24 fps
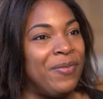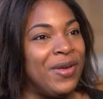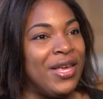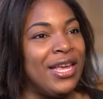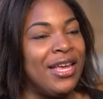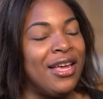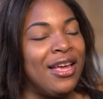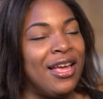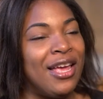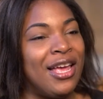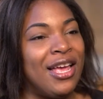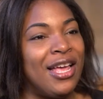
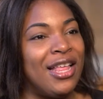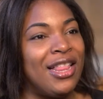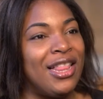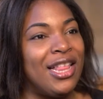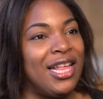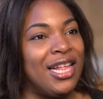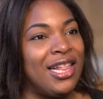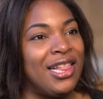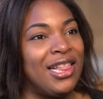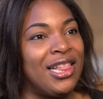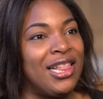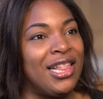be
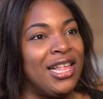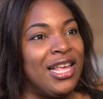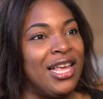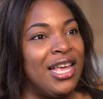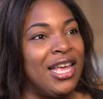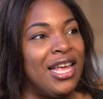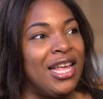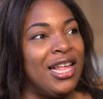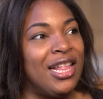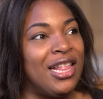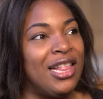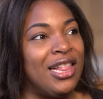this
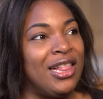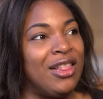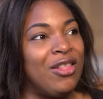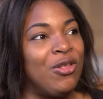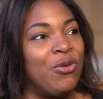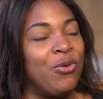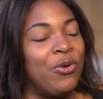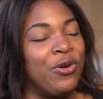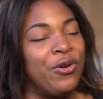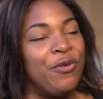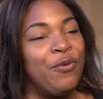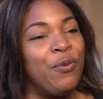
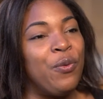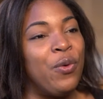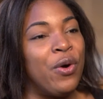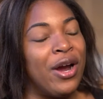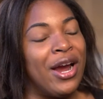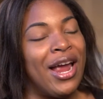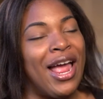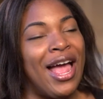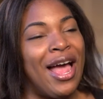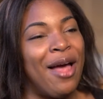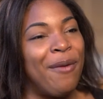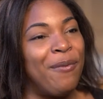sort of
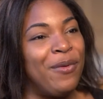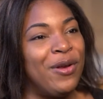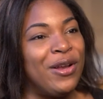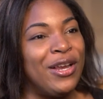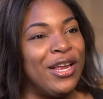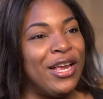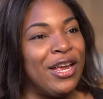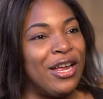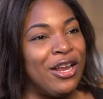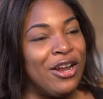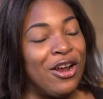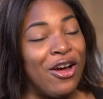work
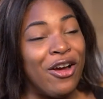happening in